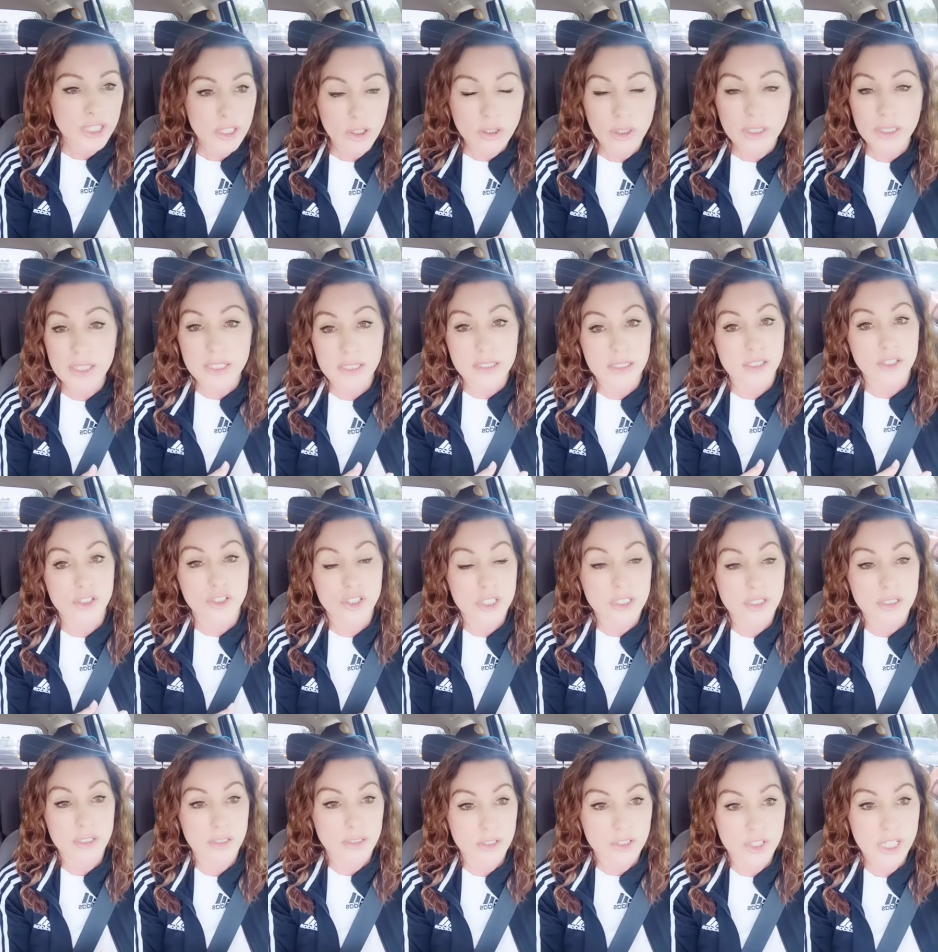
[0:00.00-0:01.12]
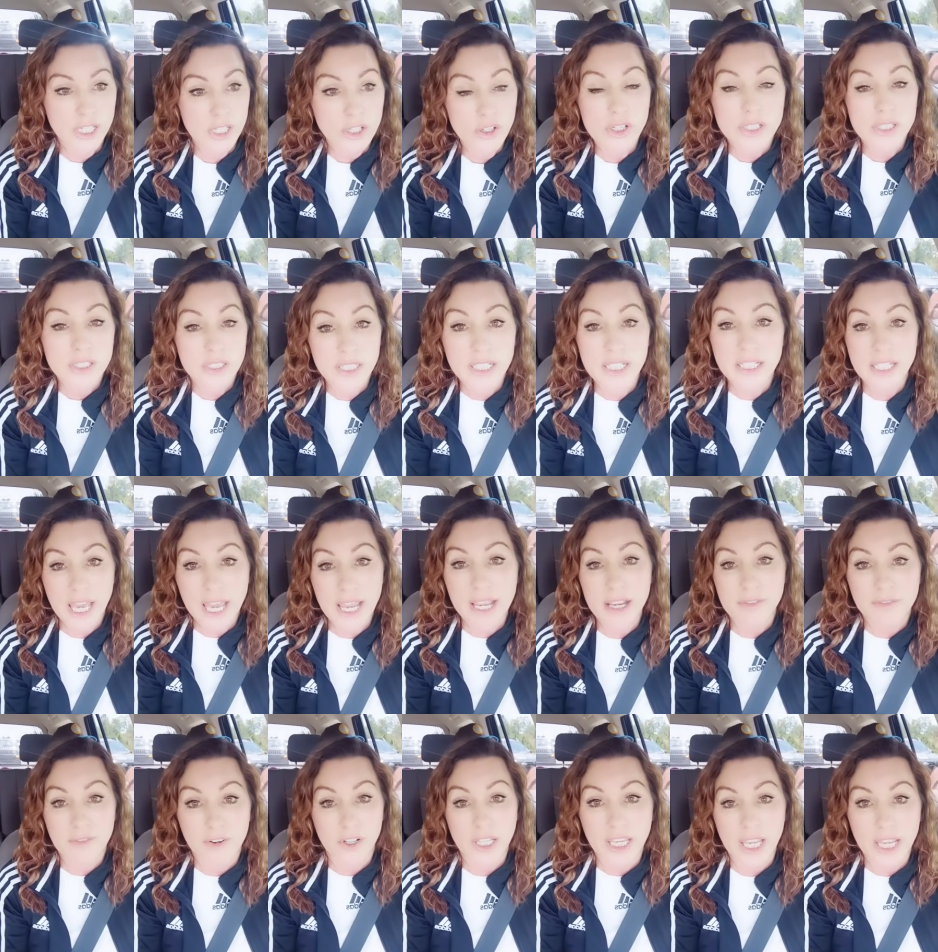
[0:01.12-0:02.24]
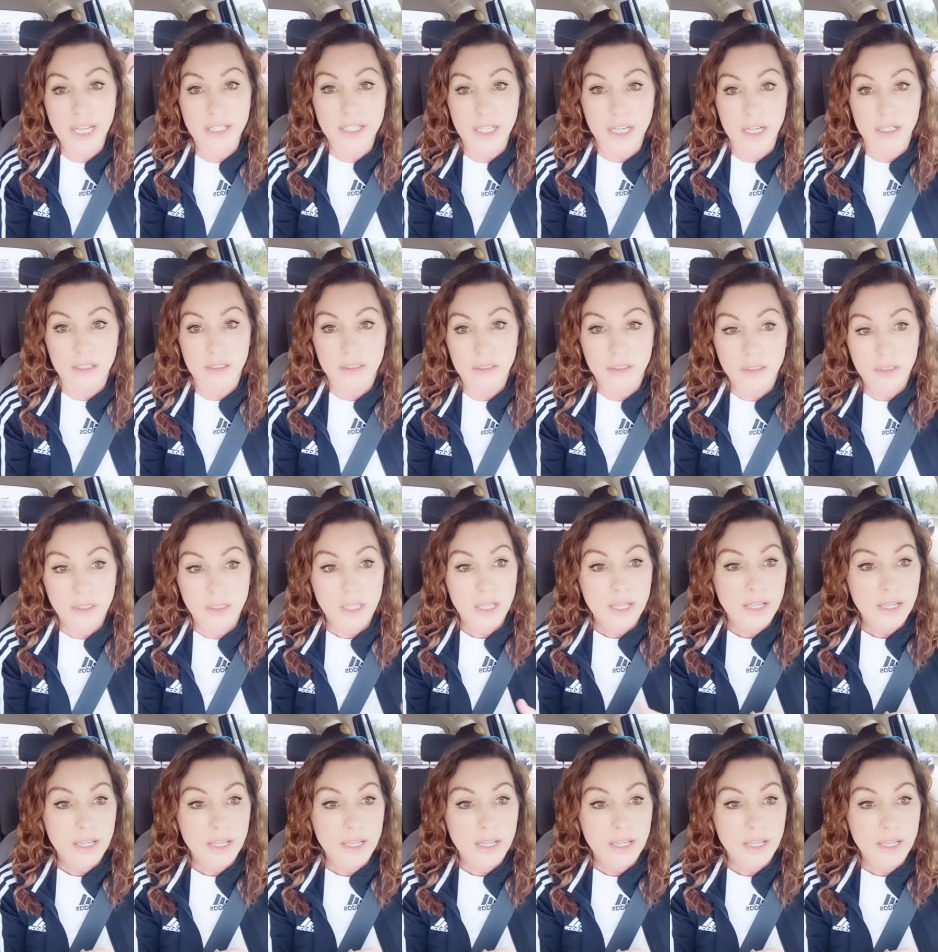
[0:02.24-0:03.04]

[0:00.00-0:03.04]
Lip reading: generously gave for Kenya.